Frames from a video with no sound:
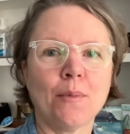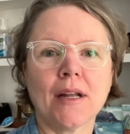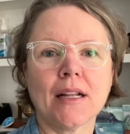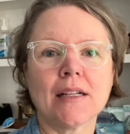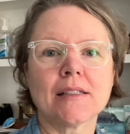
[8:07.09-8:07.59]

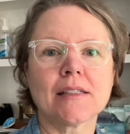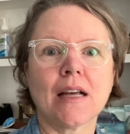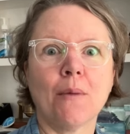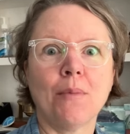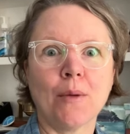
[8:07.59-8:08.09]
But it's
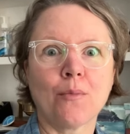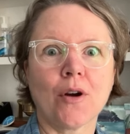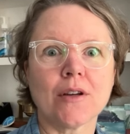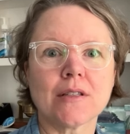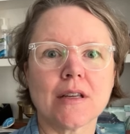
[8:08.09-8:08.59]
a big
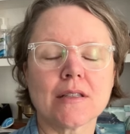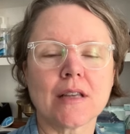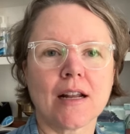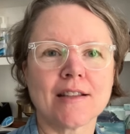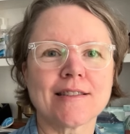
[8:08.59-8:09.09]
process,
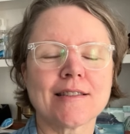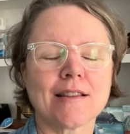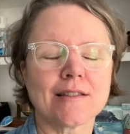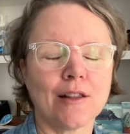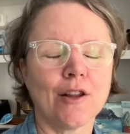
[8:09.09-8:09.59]
and
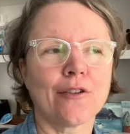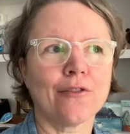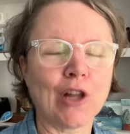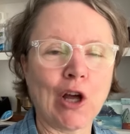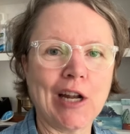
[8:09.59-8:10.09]
there's a lot
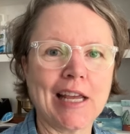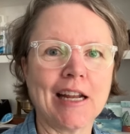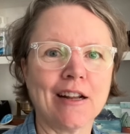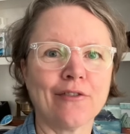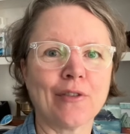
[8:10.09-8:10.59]
of learning
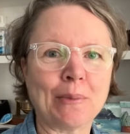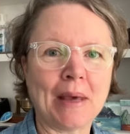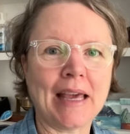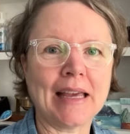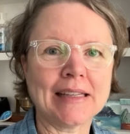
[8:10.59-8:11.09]
in it for
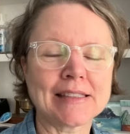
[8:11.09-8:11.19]
me.